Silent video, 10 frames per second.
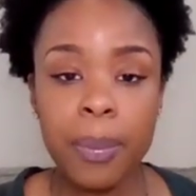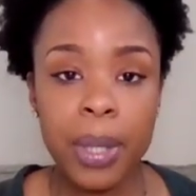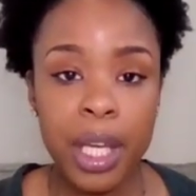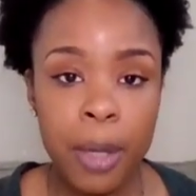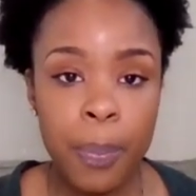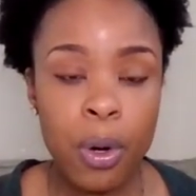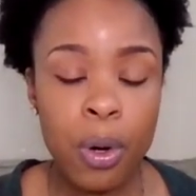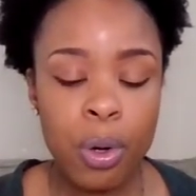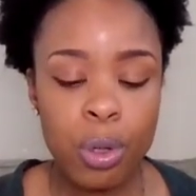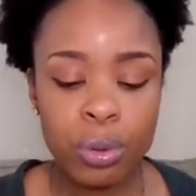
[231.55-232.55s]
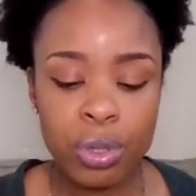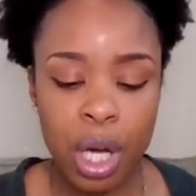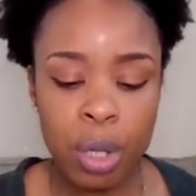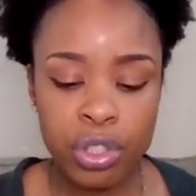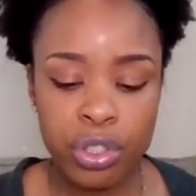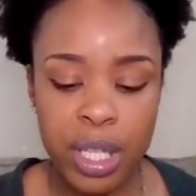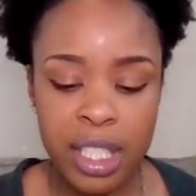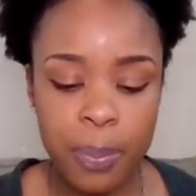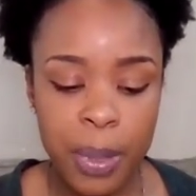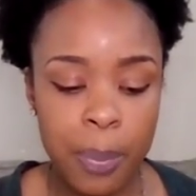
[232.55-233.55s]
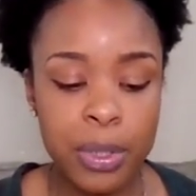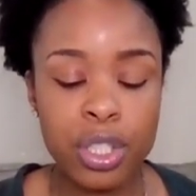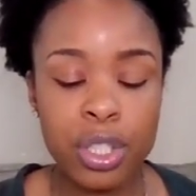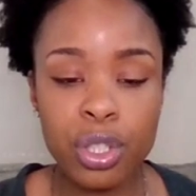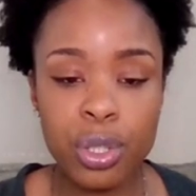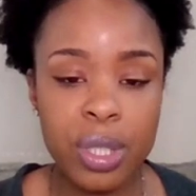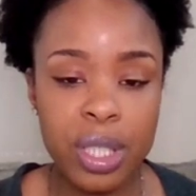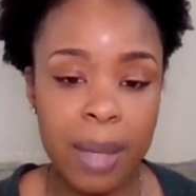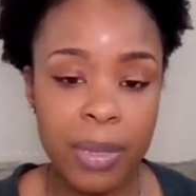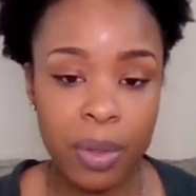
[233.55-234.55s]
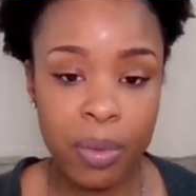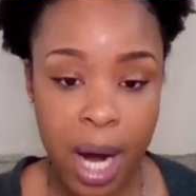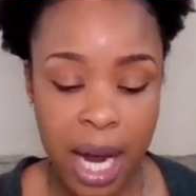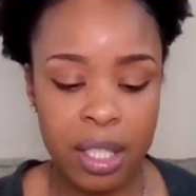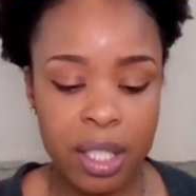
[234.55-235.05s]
people who don't trust people to do something right,